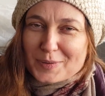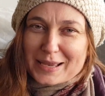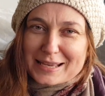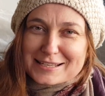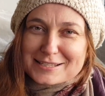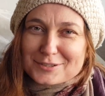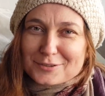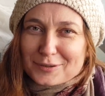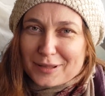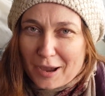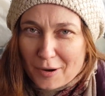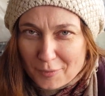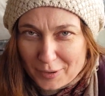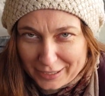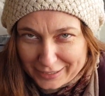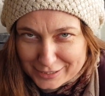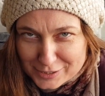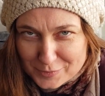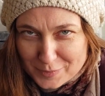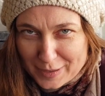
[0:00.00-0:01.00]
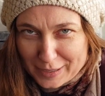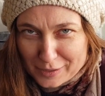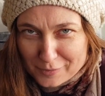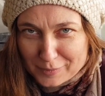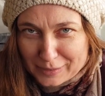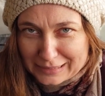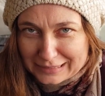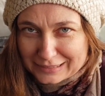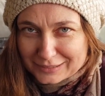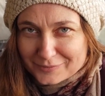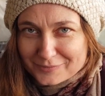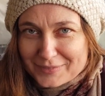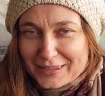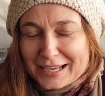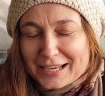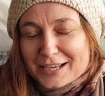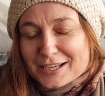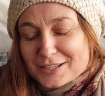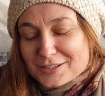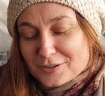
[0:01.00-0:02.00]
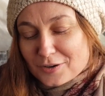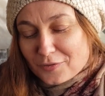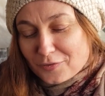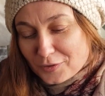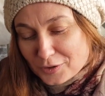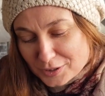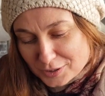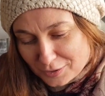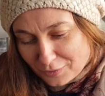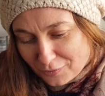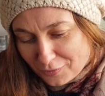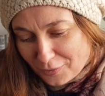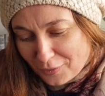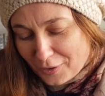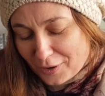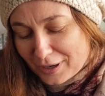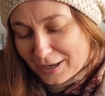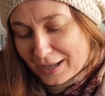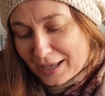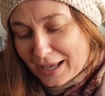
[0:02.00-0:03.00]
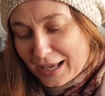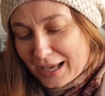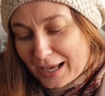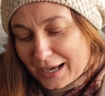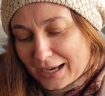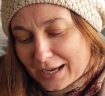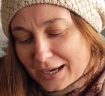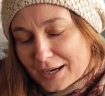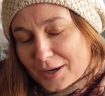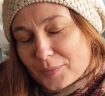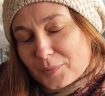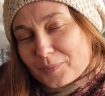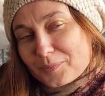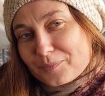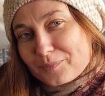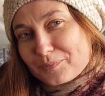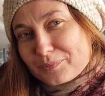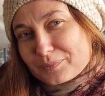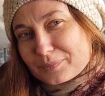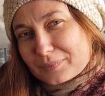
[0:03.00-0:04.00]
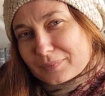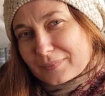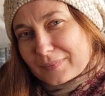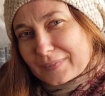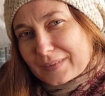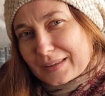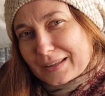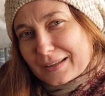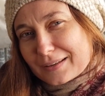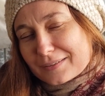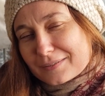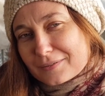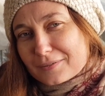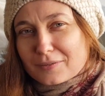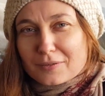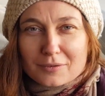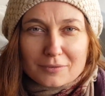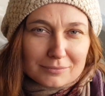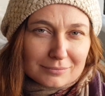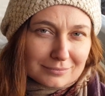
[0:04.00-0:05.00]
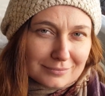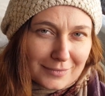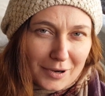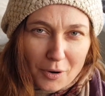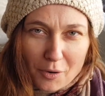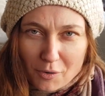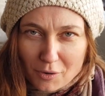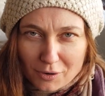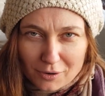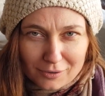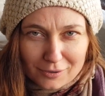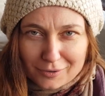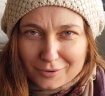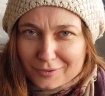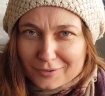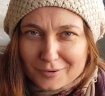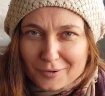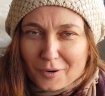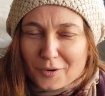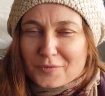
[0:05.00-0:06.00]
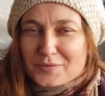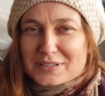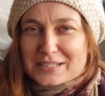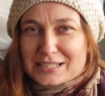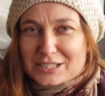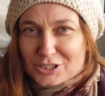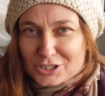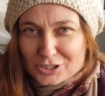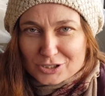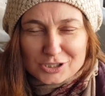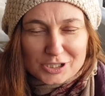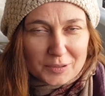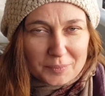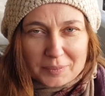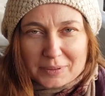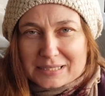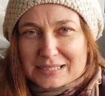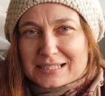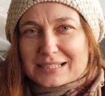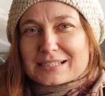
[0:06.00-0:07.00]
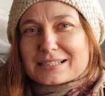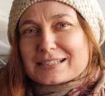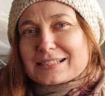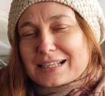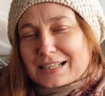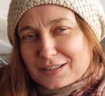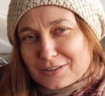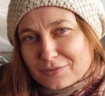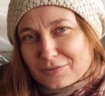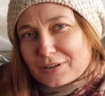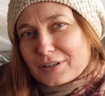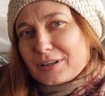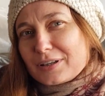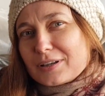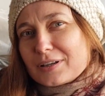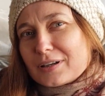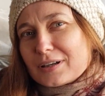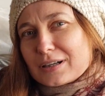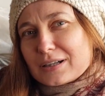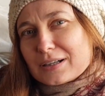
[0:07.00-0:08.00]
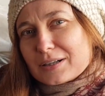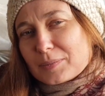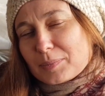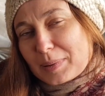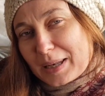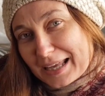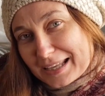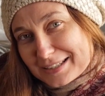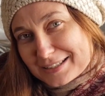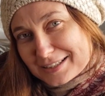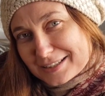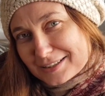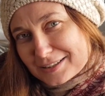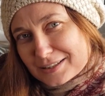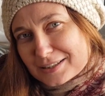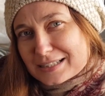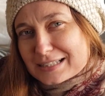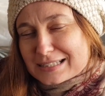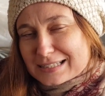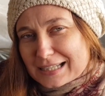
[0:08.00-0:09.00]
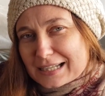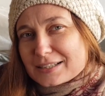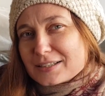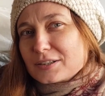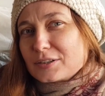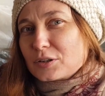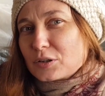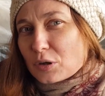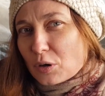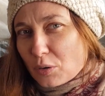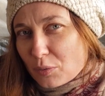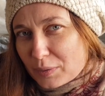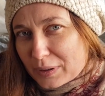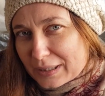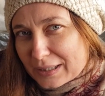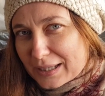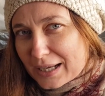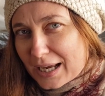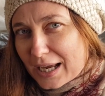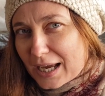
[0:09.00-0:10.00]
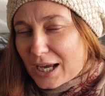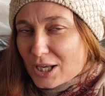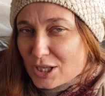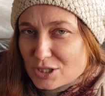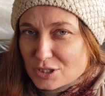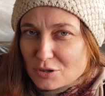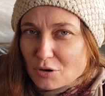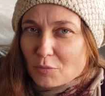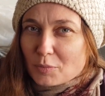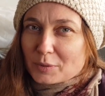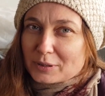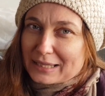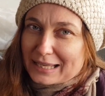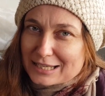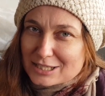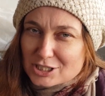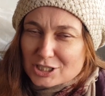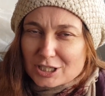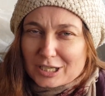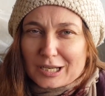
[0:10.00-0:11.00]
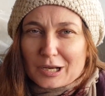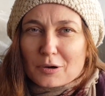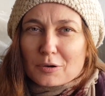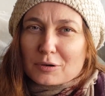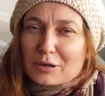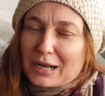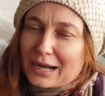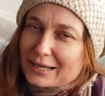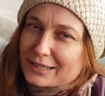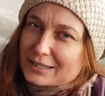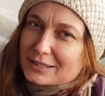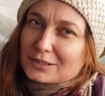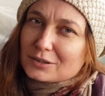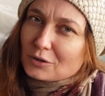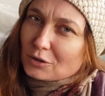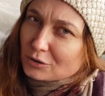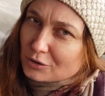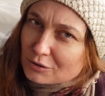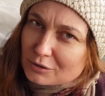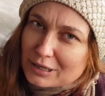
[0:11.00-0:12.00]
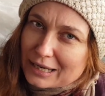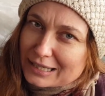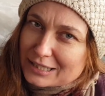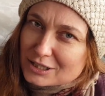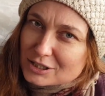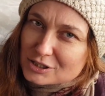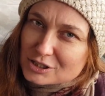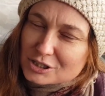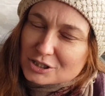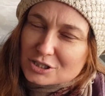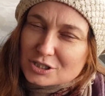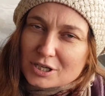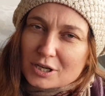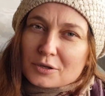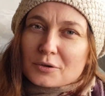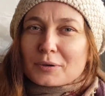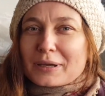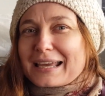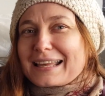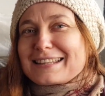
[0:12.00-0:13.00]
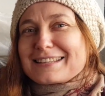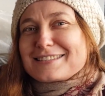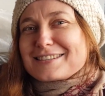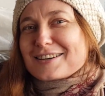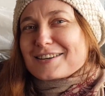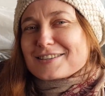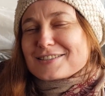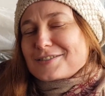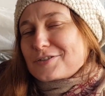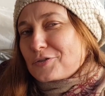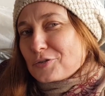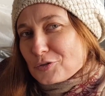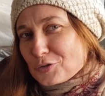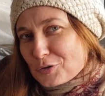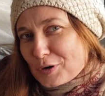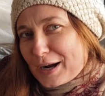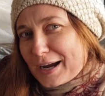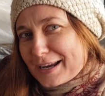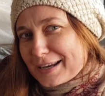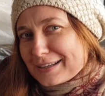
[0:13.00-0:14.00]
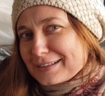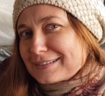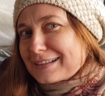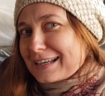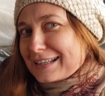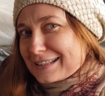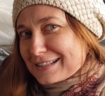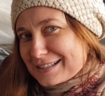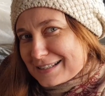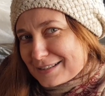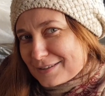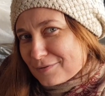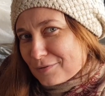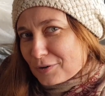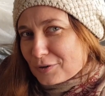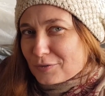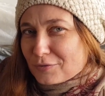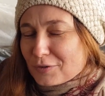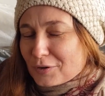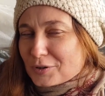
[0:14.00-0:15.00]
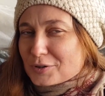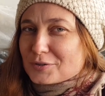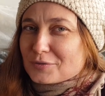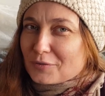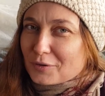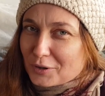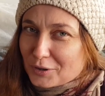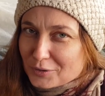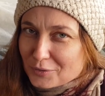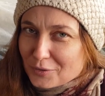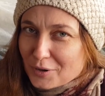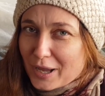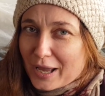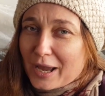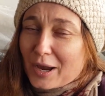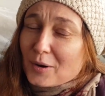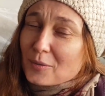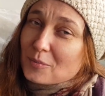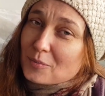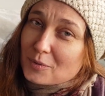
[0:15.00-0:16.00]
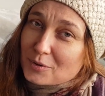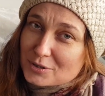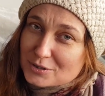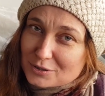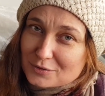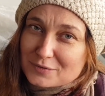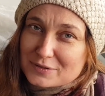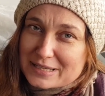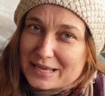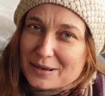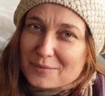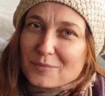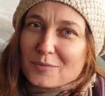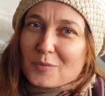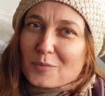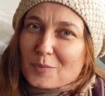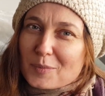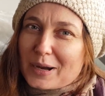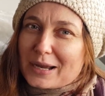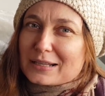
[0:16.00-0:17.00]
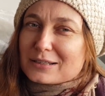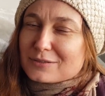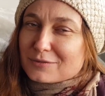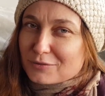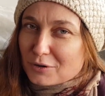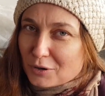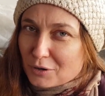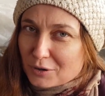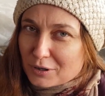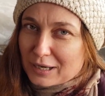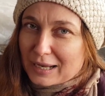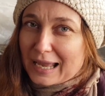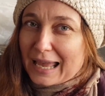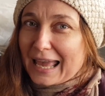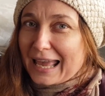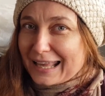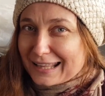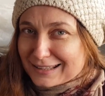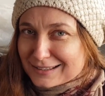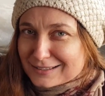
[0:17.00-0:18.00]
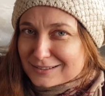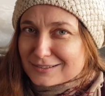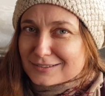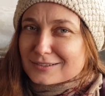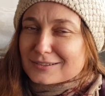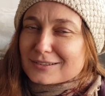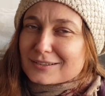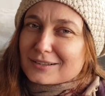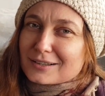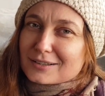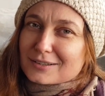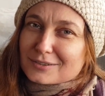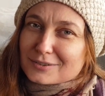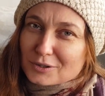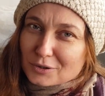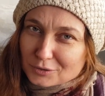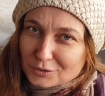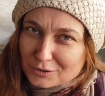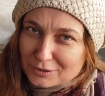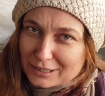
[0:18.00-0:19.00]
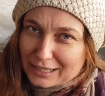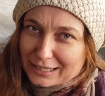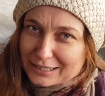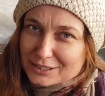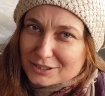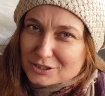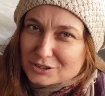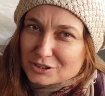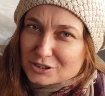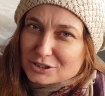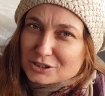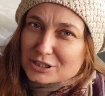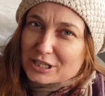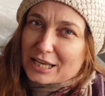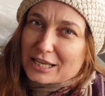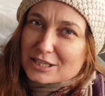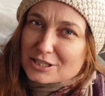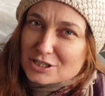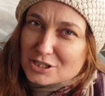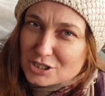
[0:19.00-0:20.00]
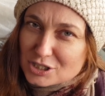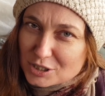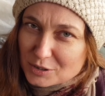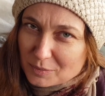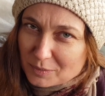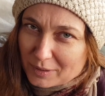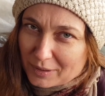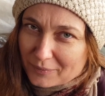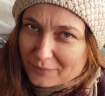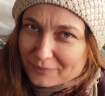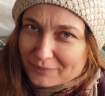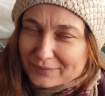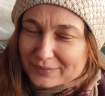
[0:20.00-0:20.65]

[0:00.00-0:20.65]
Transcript: based on our experiment. So first of all, um, all of the ginger pieces that we uh, planted started growing. So potentially organic, non-organic ginger, you can just try and see what works for you. Both of them might work and non-organic ginger is cheaper.